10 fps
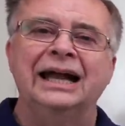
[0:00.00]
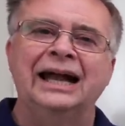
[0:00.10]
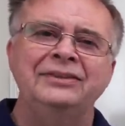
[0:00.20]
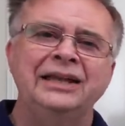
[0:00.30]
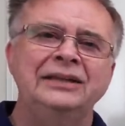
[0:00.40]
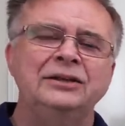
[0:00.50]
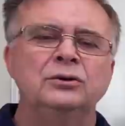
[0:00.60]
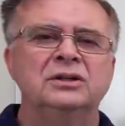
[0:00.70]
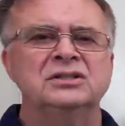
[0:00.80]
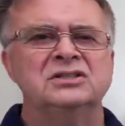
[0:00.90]
And then you
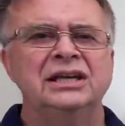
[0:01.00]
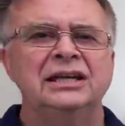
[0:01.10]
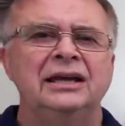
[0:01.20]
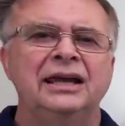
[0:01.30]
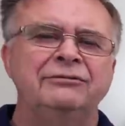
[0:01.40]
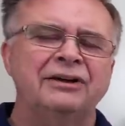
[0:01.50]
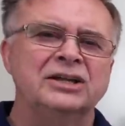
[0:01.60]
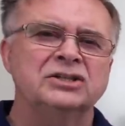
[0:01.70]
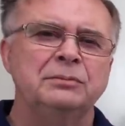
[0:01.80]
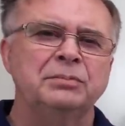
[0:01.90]
can see if
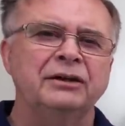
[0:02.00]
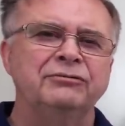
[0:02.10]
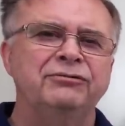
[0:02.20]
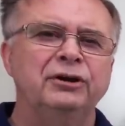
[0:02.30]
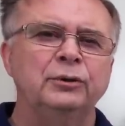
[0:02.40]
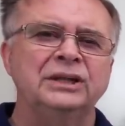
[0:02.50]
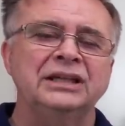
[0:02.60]
actually by following